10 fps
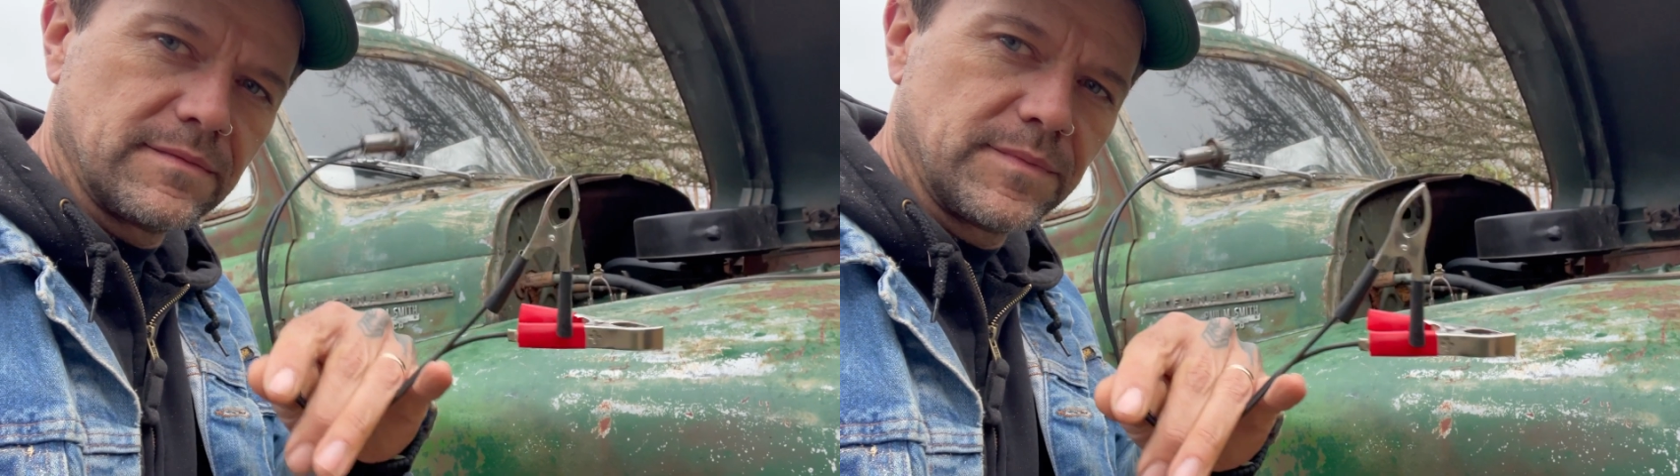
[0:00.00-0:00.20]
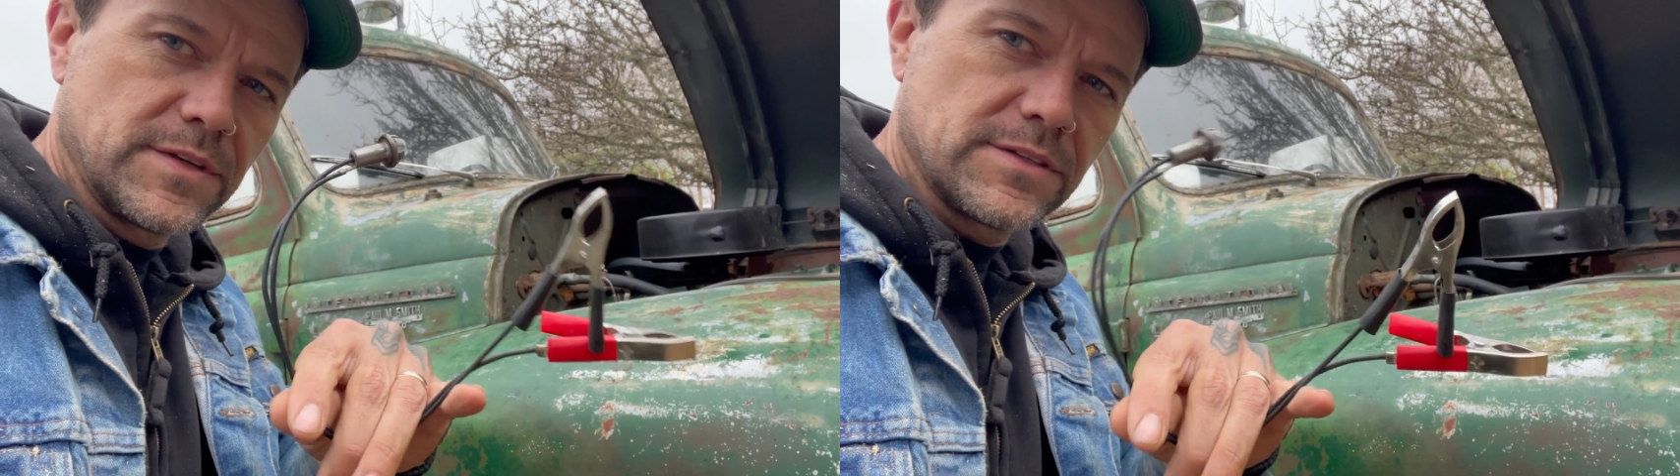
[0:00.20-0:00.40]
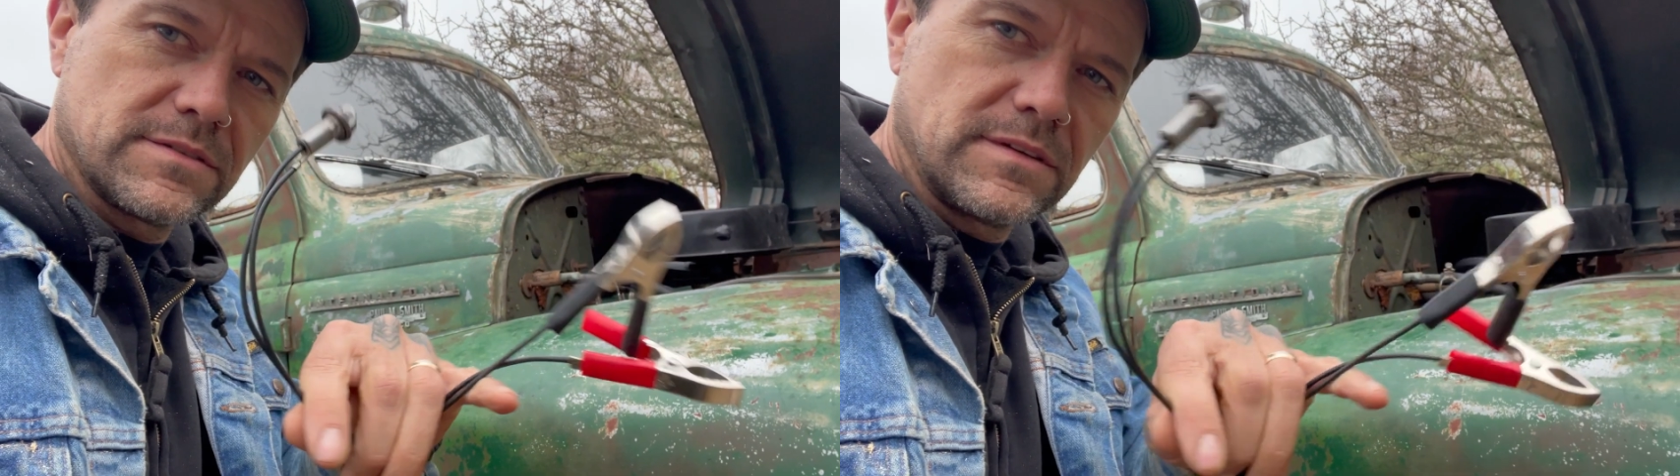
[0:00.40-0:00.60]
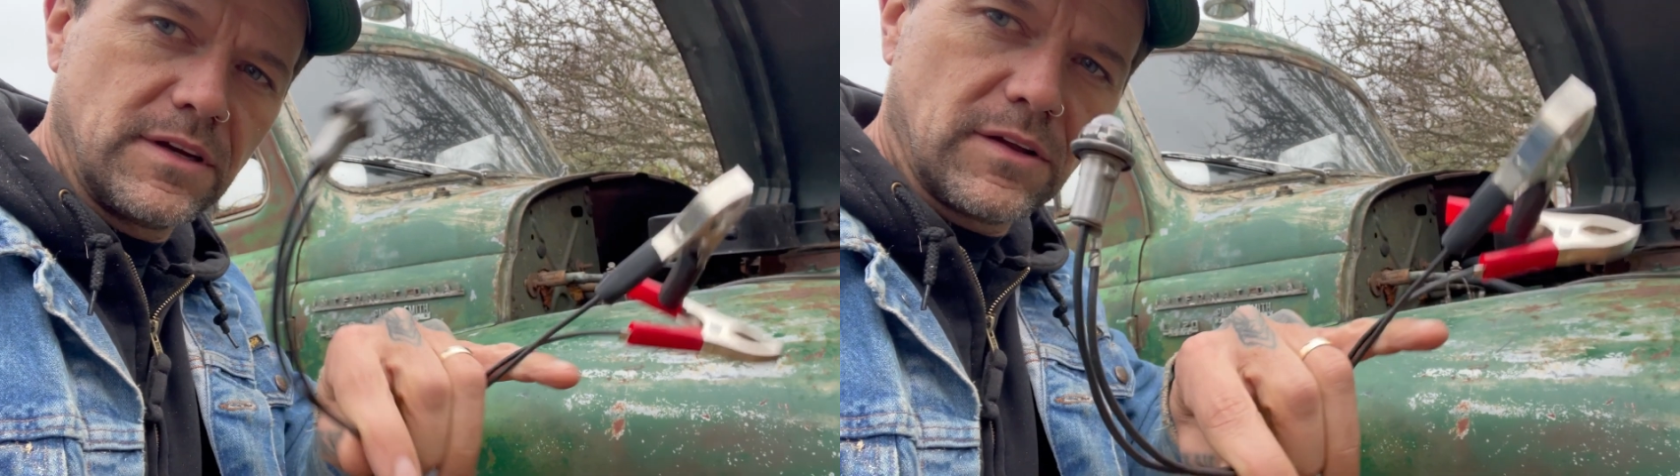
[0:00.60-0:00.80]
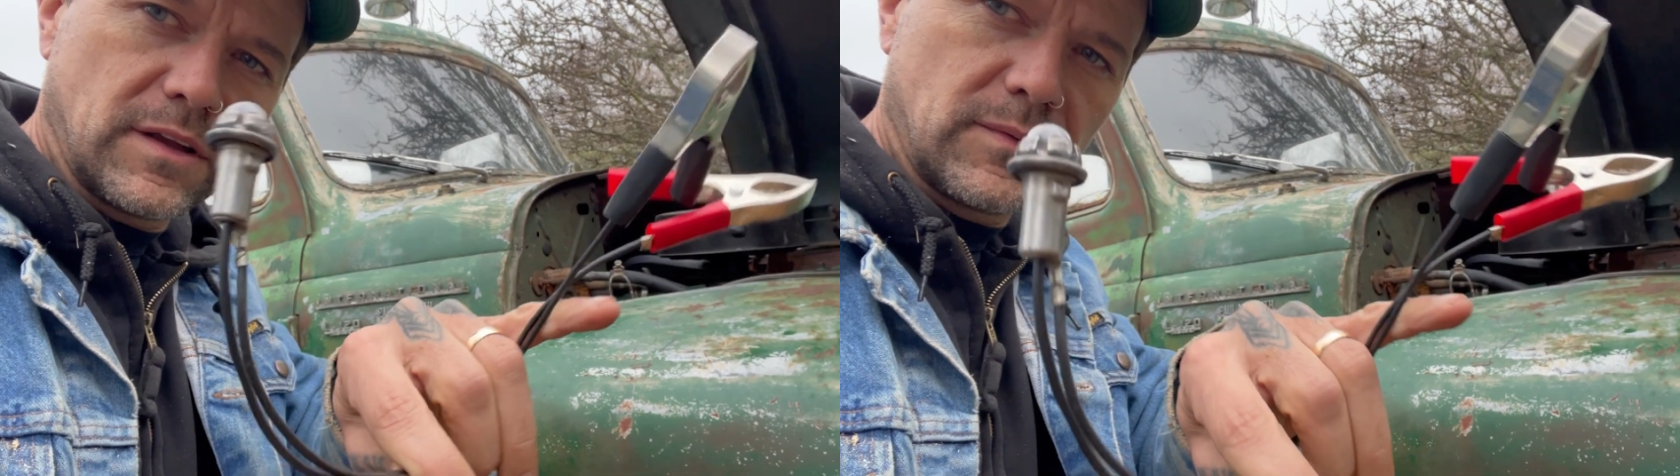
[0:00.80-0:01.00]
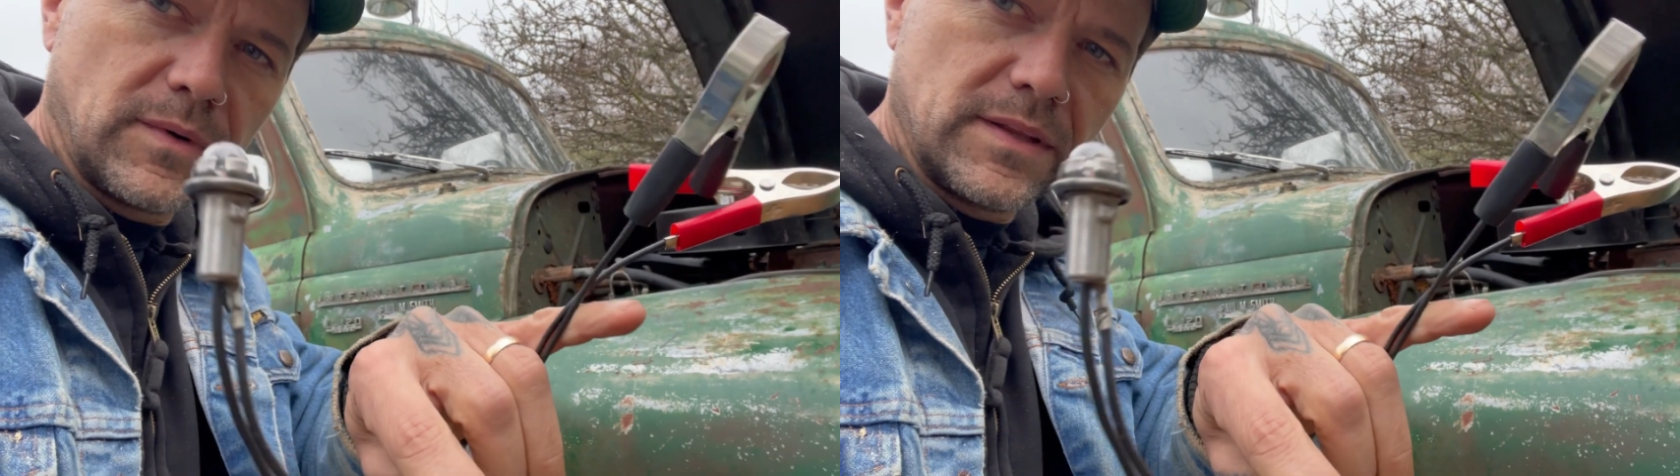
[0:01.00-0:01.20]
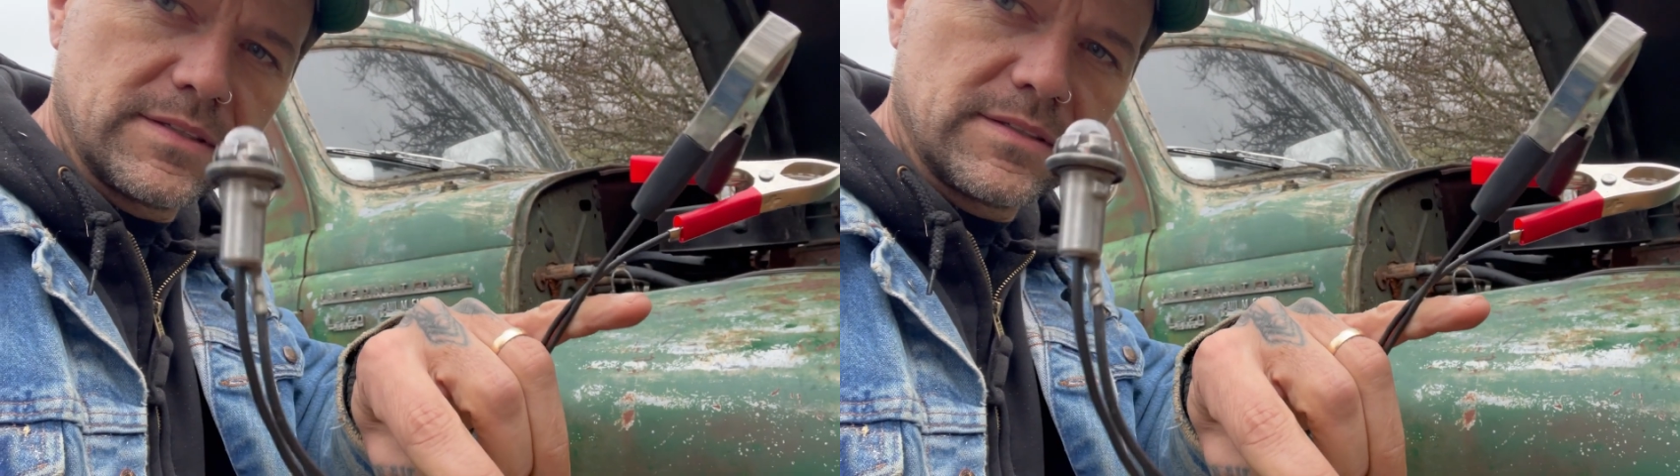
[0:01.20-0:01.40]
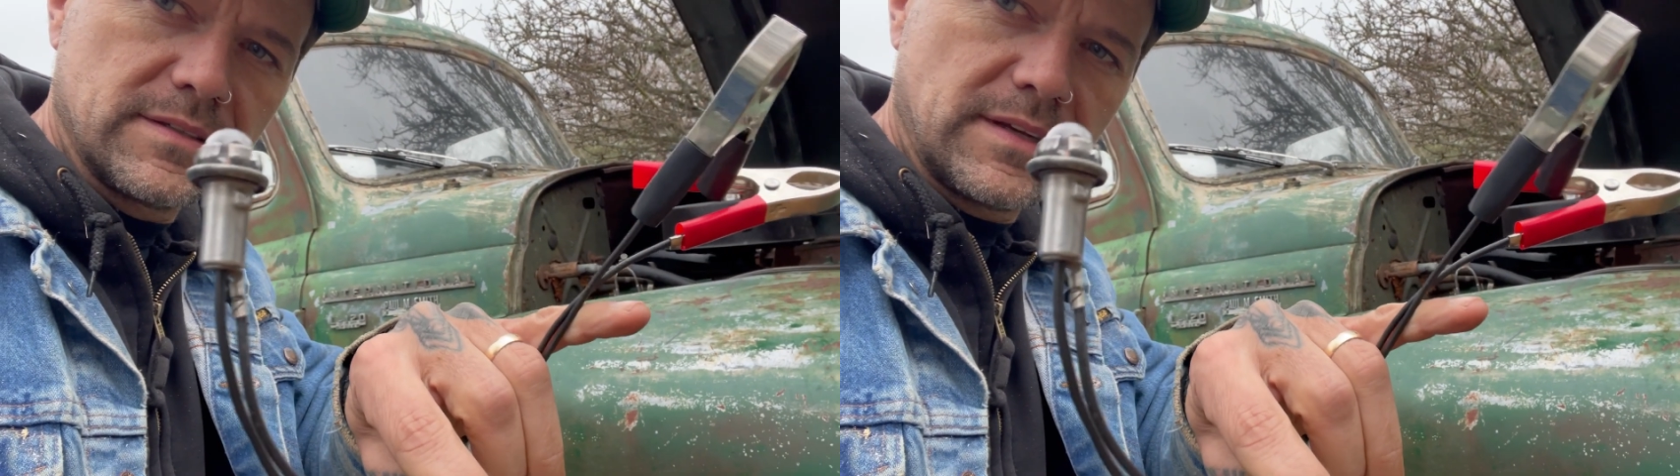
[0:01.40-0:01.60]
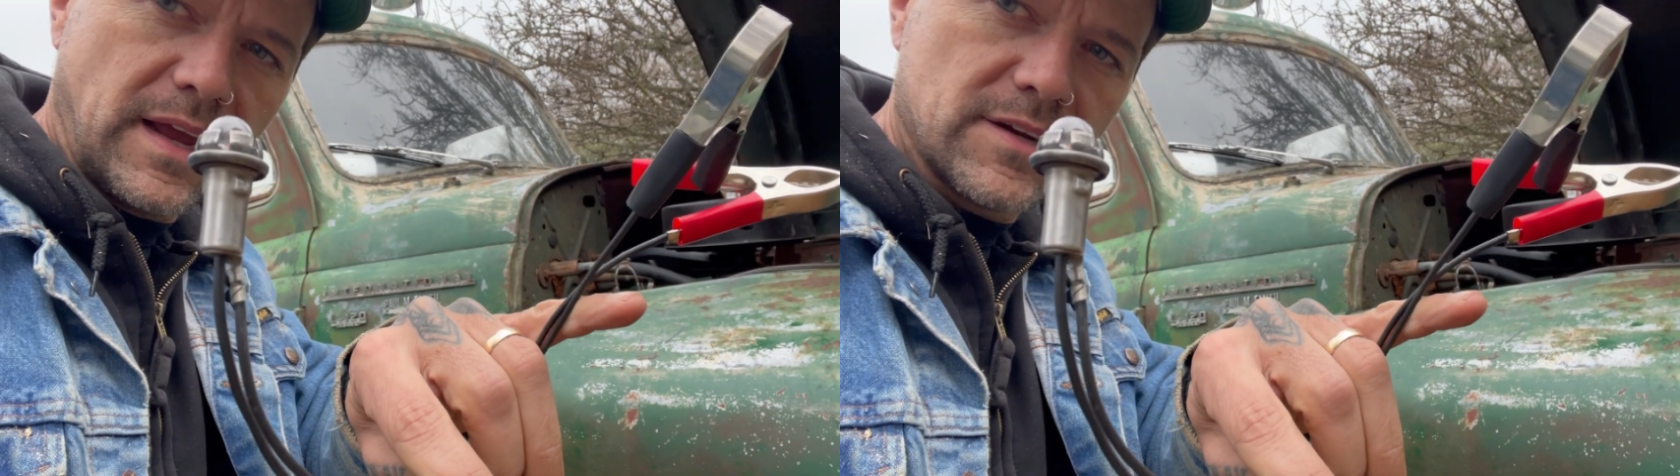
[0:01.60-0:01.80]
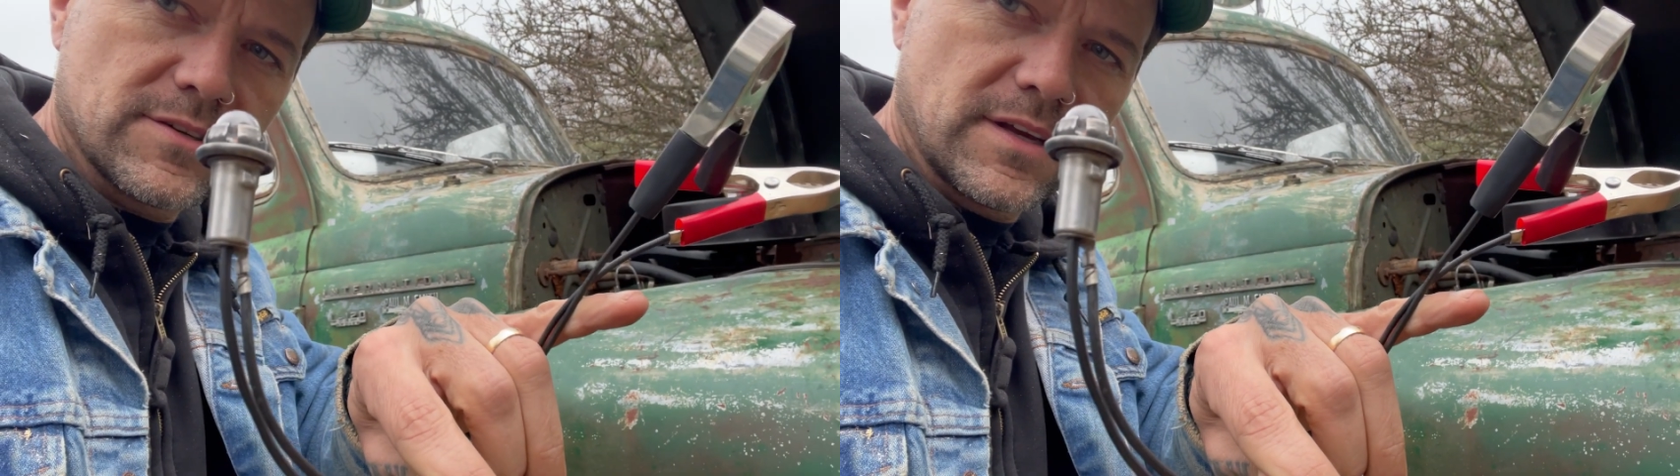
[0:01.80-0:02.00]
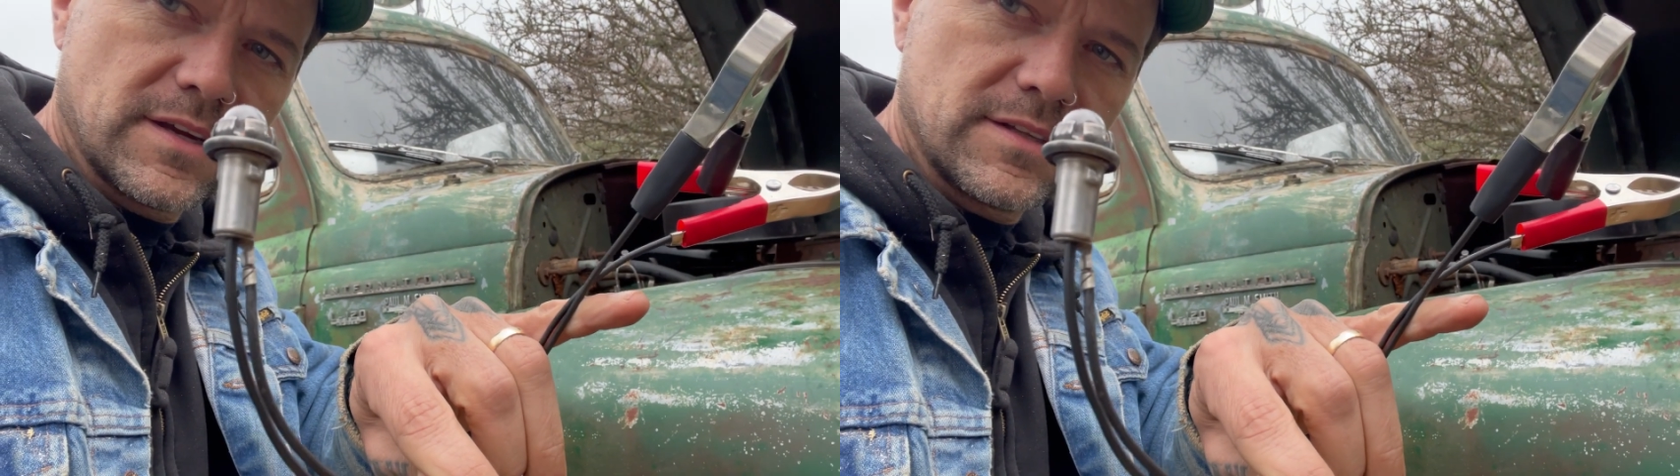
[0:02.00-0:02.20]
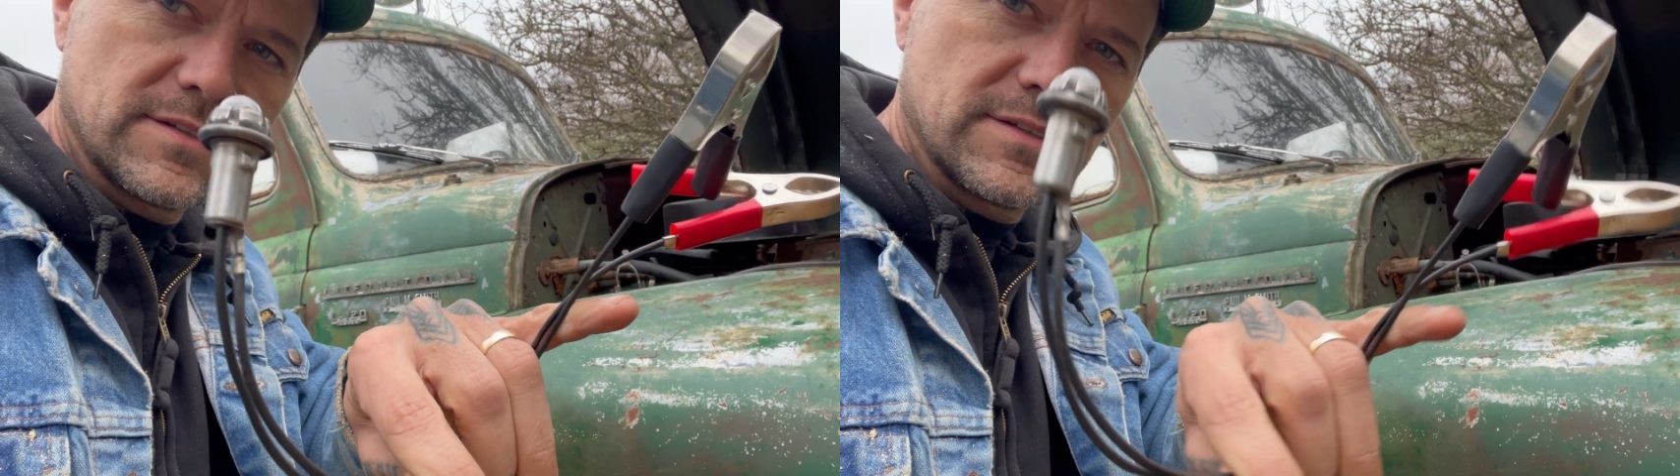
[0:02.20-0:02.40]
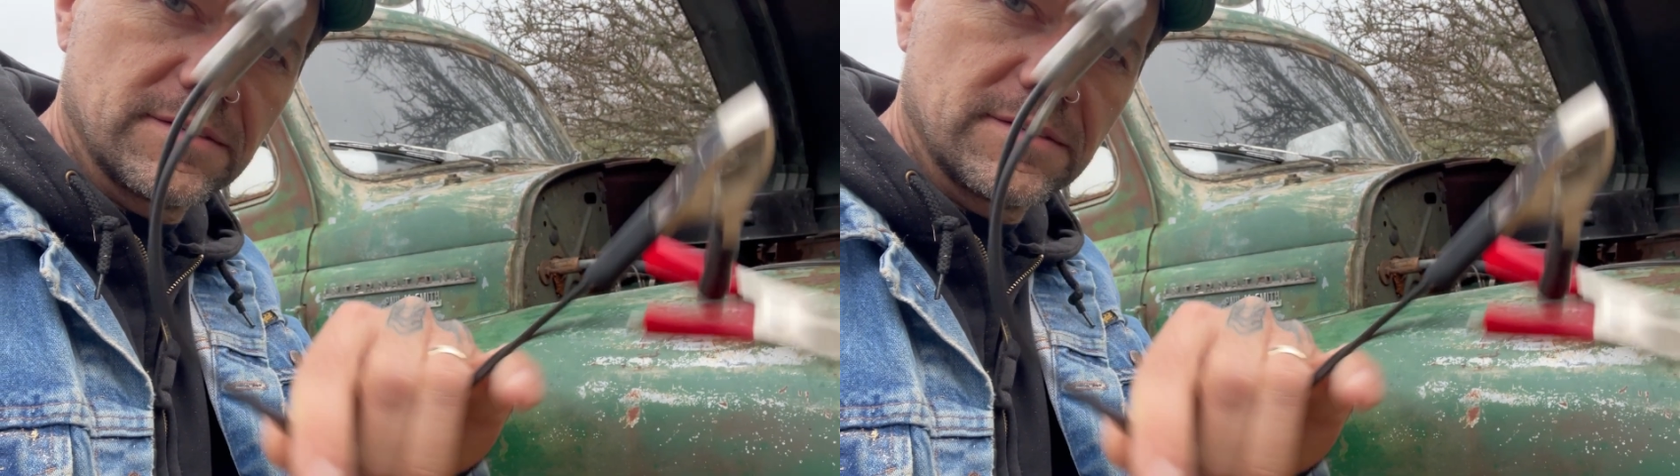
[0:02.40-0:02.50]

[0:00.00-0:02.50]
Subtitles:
Just, you know, like one of these dash lights